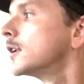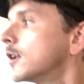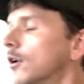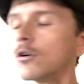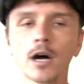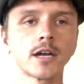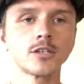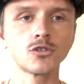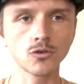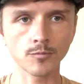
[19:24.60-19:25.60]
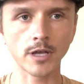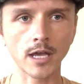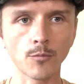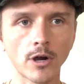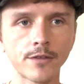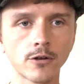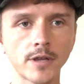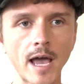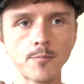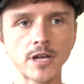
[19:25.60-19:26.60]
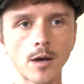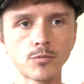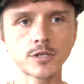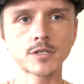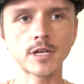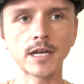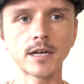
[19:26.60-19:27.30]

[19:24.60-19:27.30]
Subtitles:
know, on a Zoom camera on their laptop, which is sitting on a